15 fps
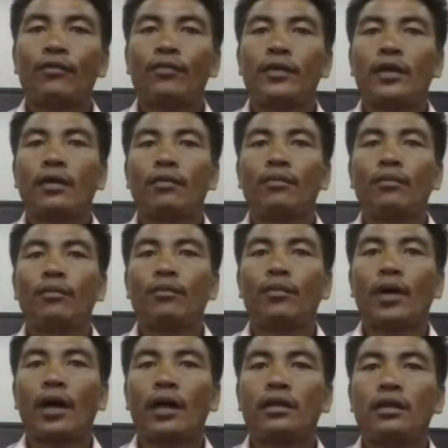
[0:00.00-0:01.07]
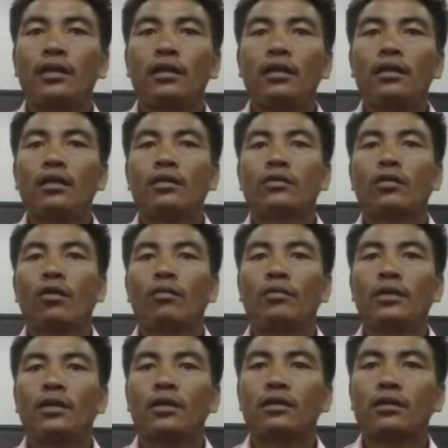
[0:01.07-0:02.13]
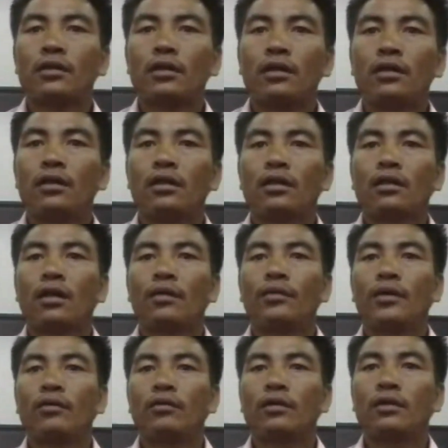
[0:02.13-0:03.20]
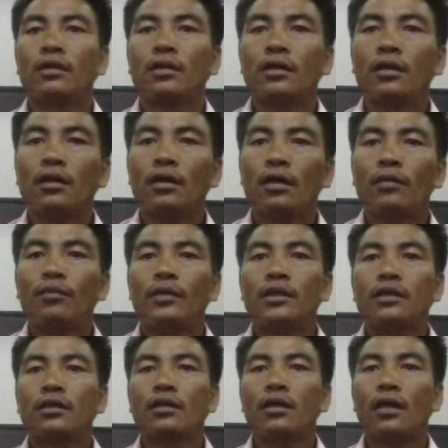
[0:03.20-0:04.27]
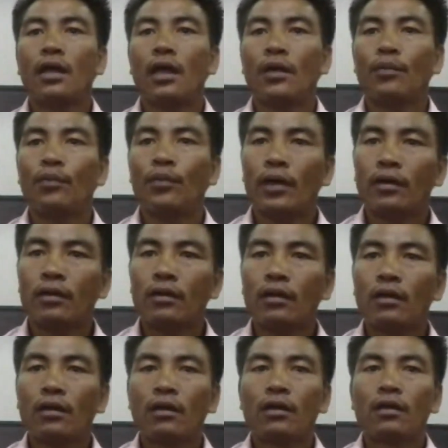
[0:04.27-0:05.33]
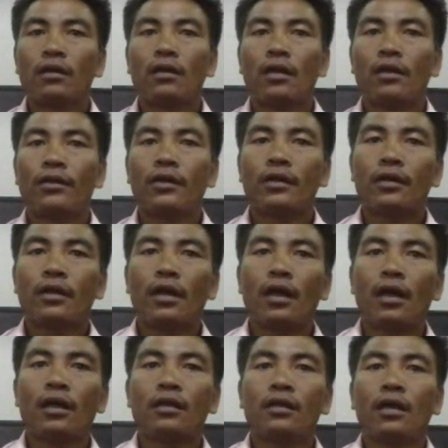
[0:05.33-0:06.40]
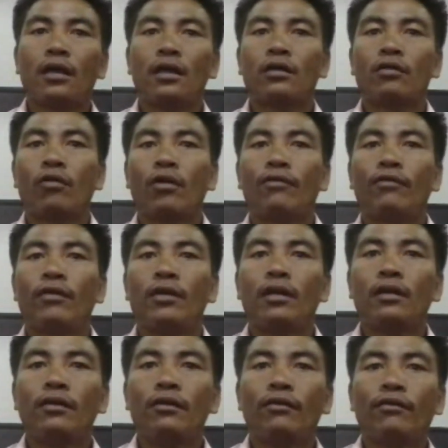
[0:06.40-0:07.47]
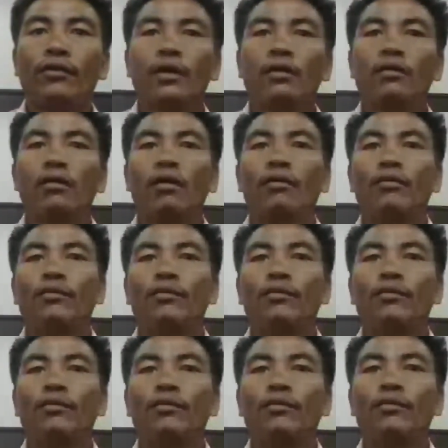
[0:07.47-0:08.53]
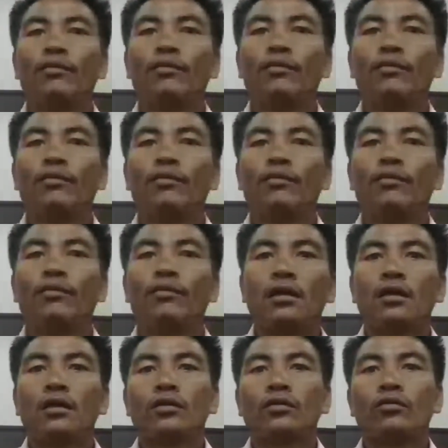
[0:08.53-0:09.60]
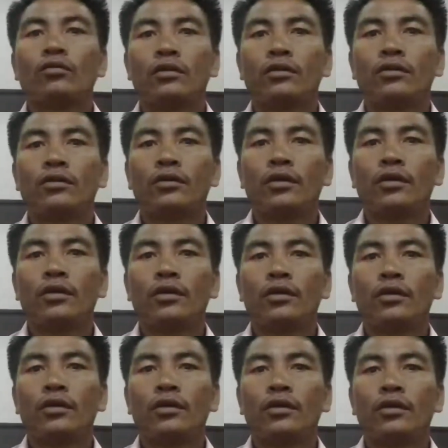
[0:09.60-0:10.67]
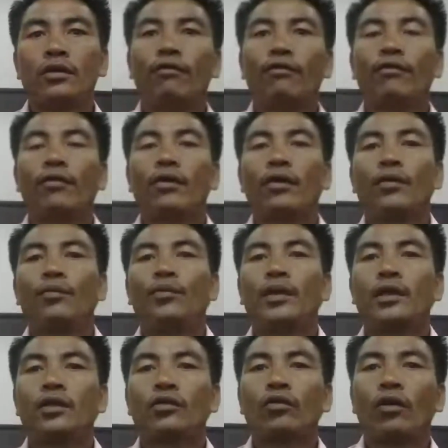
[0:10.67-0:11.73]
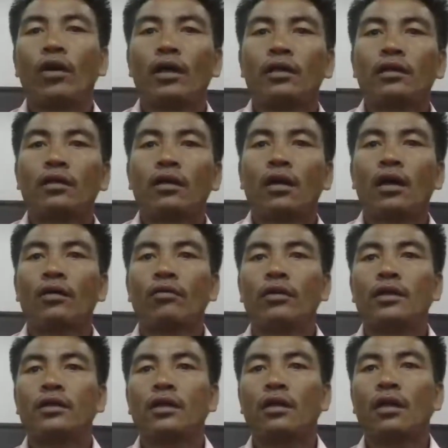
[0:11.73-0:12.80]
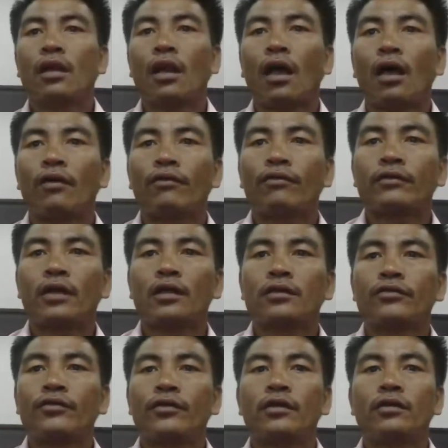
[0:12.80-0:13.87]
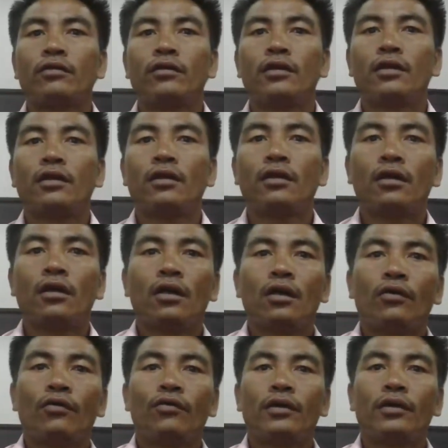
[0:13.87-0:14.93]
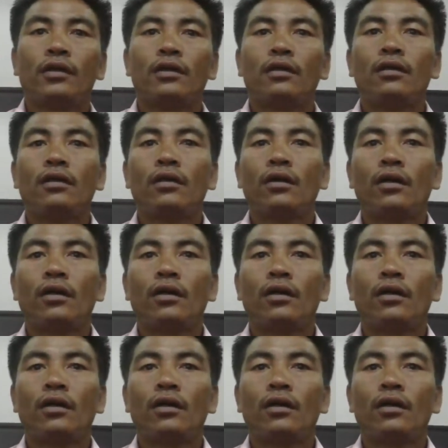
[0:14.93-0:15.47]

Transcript: 5 p.m. by the top bidders in the community, Mr. Embed, Derek, and the equivalent value of BTC 200 GR of Bitcoin calculated live transferred to the winner